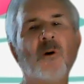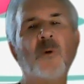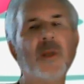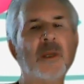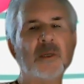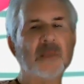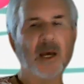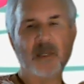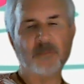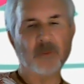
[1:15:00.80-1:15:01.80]
though he is
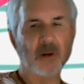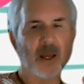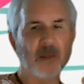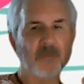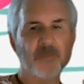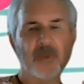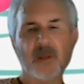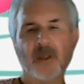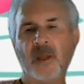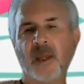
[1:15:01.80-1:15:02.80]
Atmaram
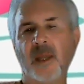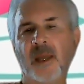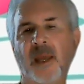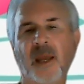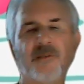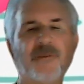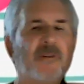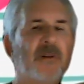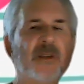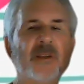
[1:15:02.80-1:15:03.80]
and
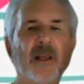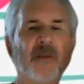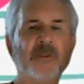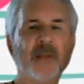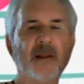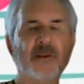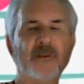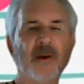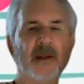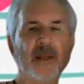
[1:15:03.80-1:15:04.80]
fully
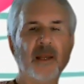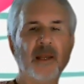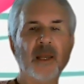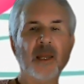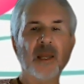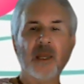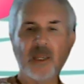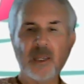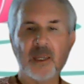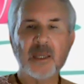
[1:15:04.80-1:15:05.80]
self-satisfied,
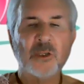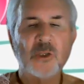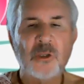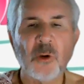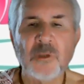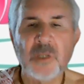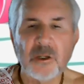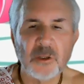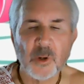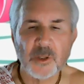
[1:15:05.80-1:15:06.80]
he is so
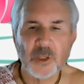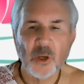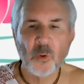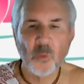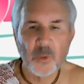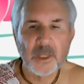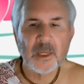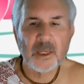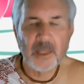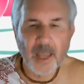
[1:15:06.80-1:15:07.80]
dear to us,
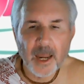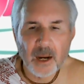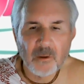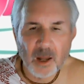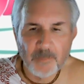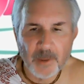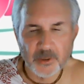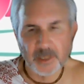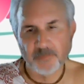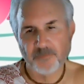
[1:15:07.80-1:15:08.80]
we care
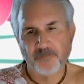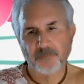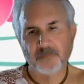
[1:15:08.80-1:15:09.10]
about him.